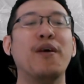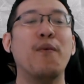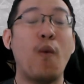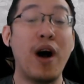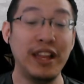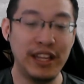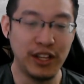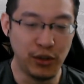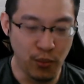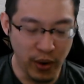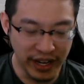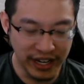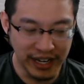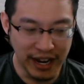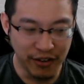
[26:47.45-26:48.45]
Wanted to
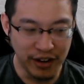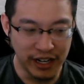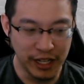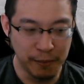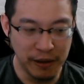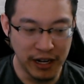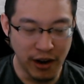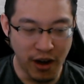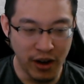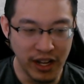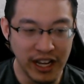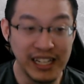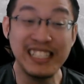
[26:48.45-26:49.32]
wait it out a little bit longer.